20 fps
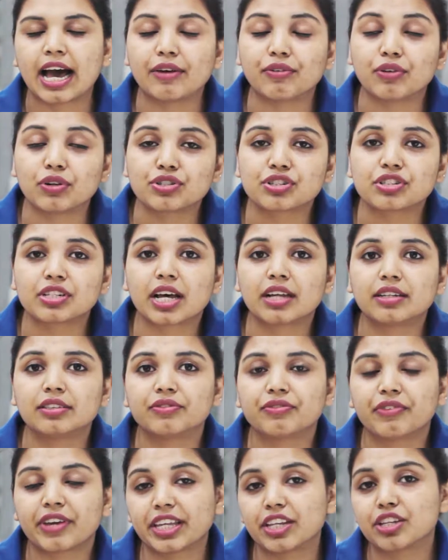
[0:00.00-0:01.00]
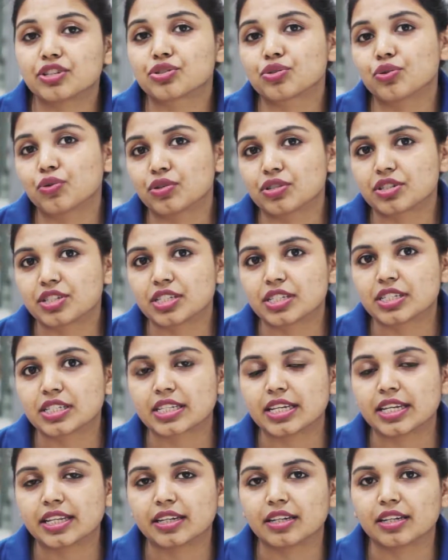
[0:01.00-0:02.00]
I've also done various
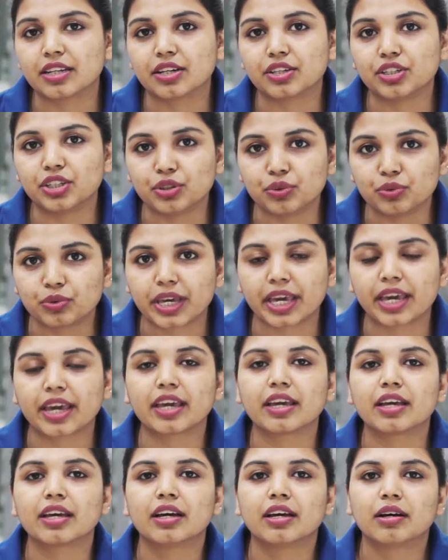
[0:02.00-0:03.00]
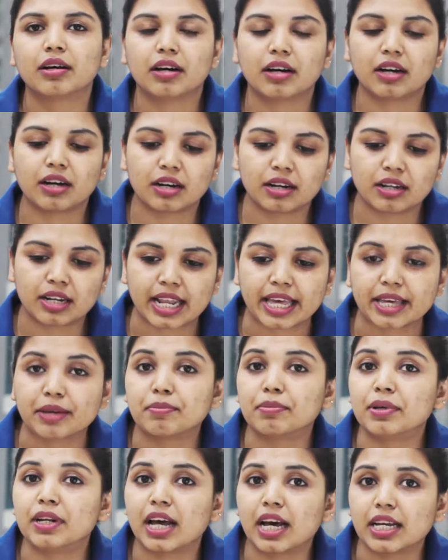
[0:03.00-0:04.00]
courses in UK,
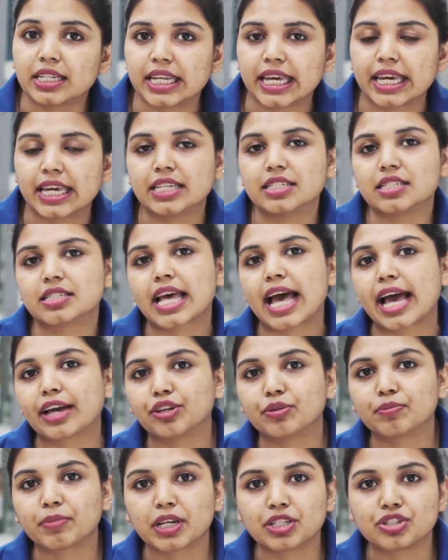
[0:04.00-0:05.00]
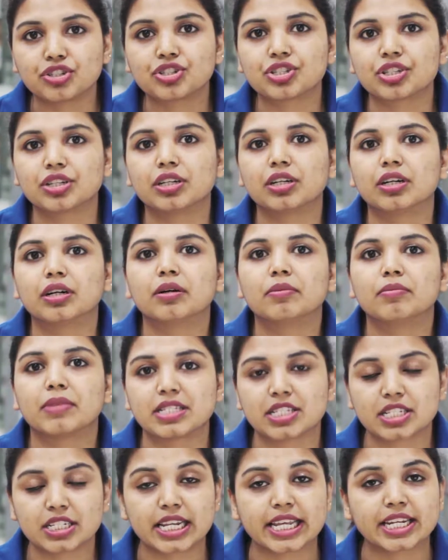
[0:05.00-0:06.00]
like Pilates,
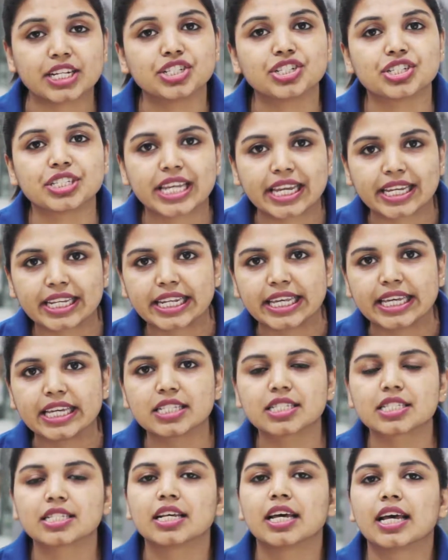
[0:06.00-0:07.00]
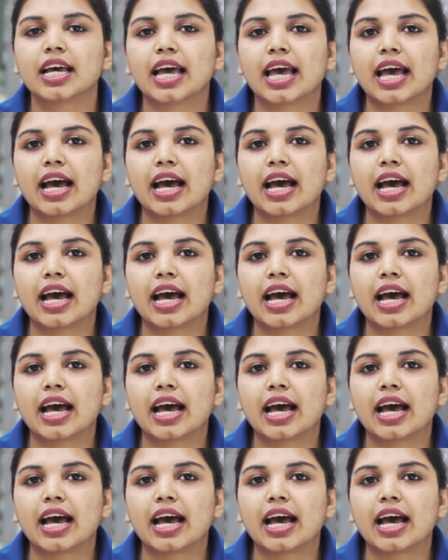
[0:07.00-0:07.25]
acupuncture, muscle energy techniques.